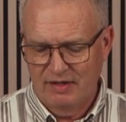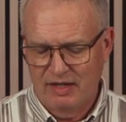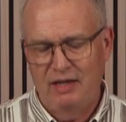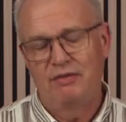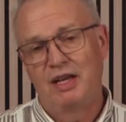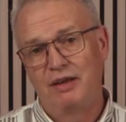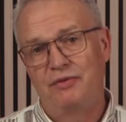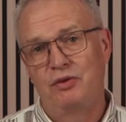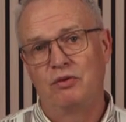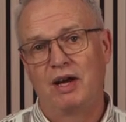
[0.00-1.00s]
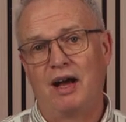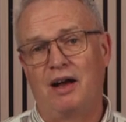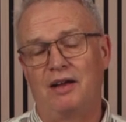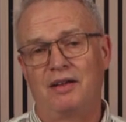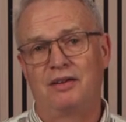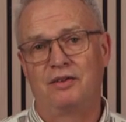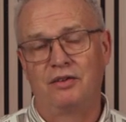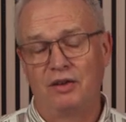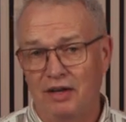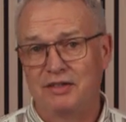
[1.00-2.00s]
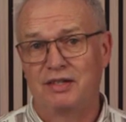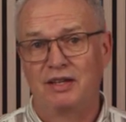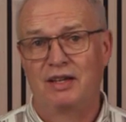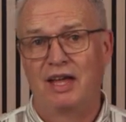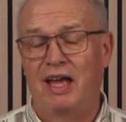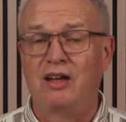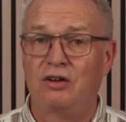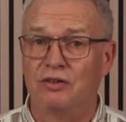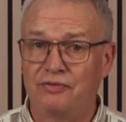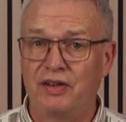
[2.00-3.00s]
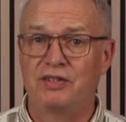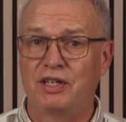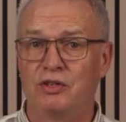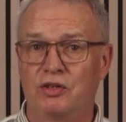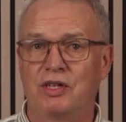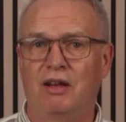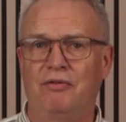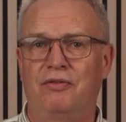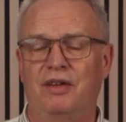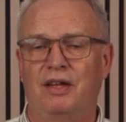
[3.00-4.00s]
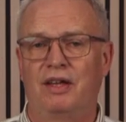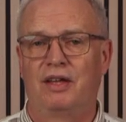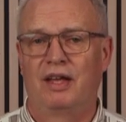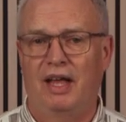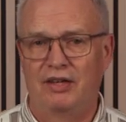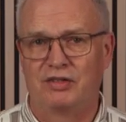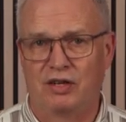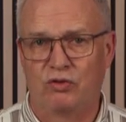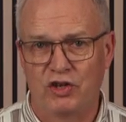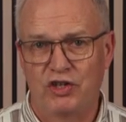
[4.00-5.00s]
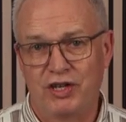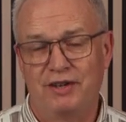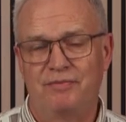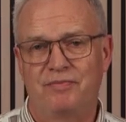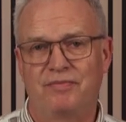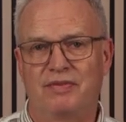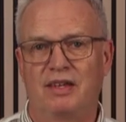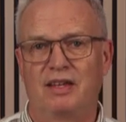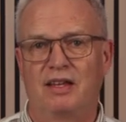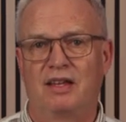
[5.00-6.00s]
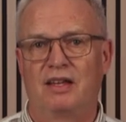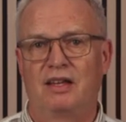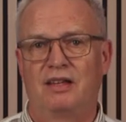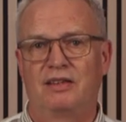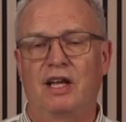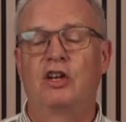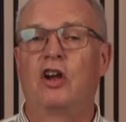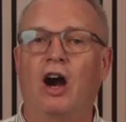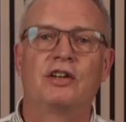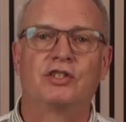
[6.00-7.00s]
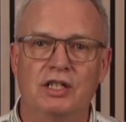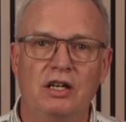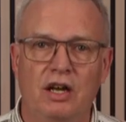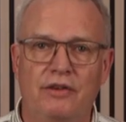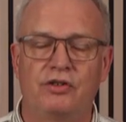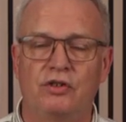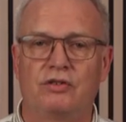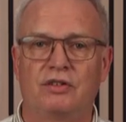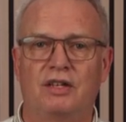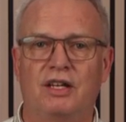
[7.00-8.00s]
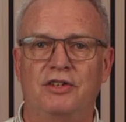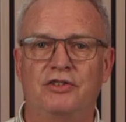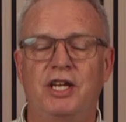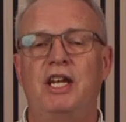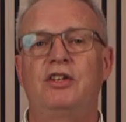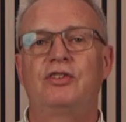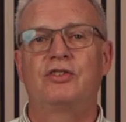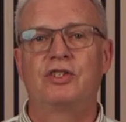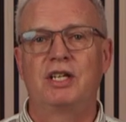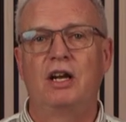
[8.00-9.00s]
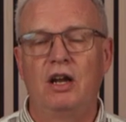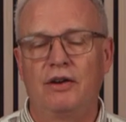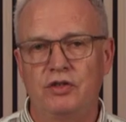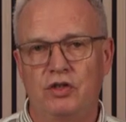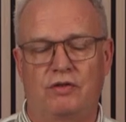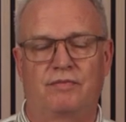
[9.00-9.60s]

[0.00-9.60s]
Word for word: even if you are not uh, confessing yourself as a Christian, then God still loves you. Jesus still loves you.